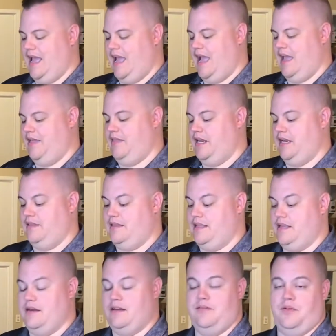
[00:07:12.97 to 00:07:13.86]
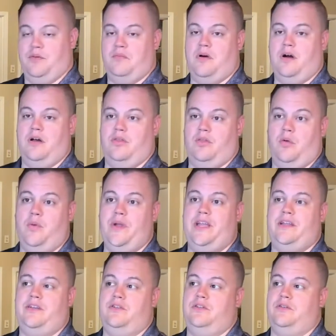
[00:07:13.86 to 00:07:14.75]
And then at the end of the
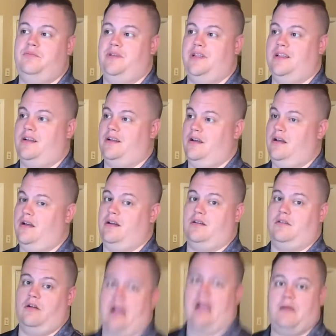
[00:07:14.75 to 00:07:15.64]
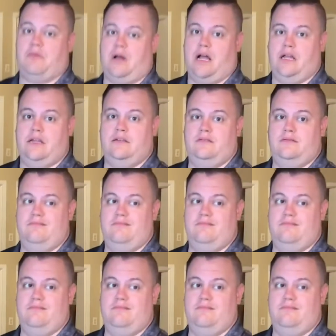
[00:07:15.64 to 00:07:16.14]
week, you can be like, oh crap, I